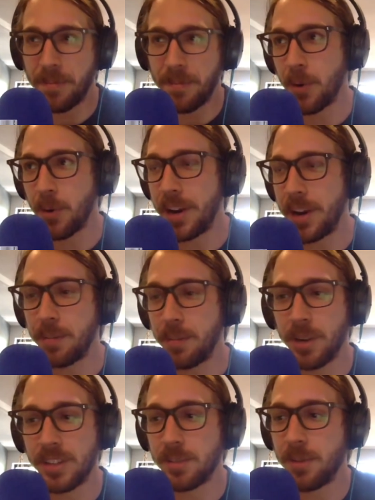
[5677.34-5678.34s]

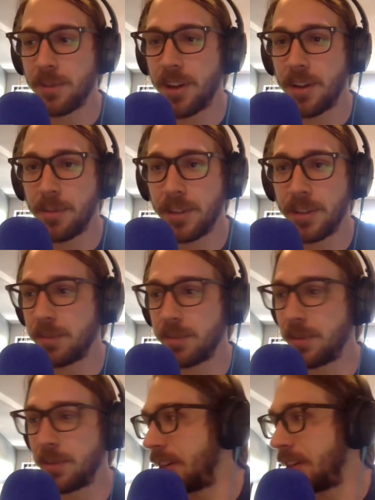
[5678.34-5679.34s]
bring some
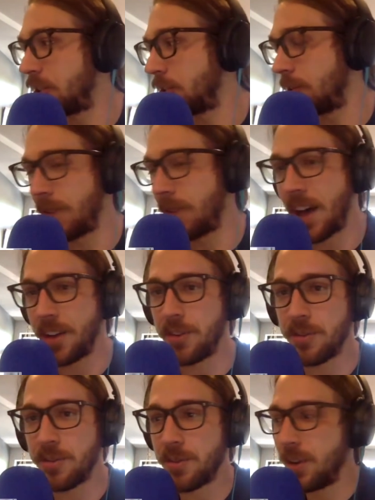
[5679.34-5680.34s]
additional
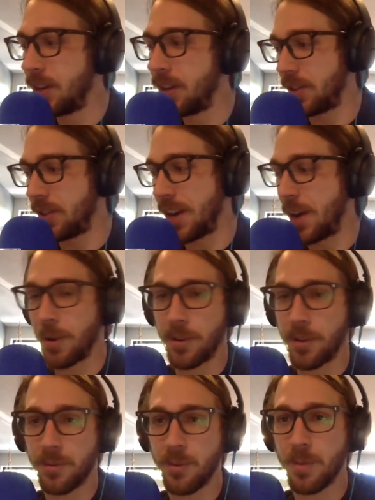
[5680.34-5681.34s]
value to the
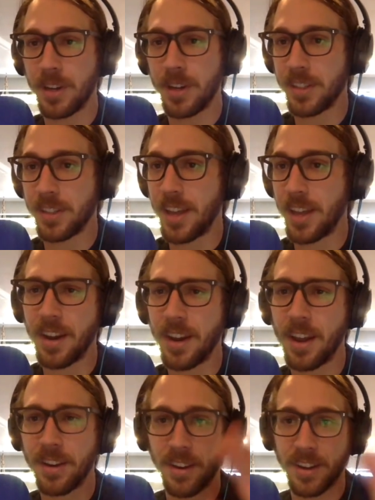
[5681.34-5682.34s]
network through embracing that.
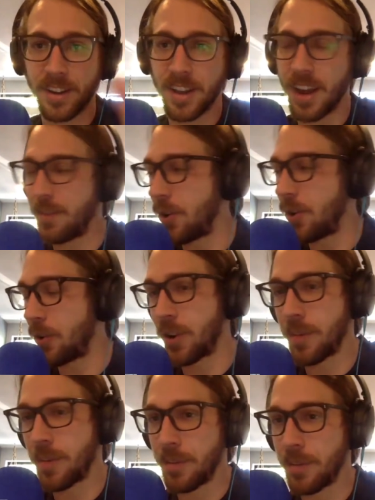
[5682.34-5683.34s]
And again, I have an article
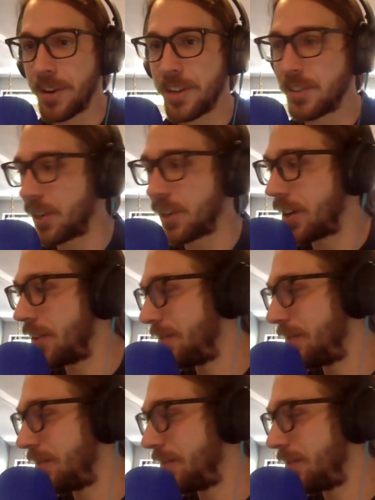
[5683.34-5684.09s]
coming on Monday. You can check it out.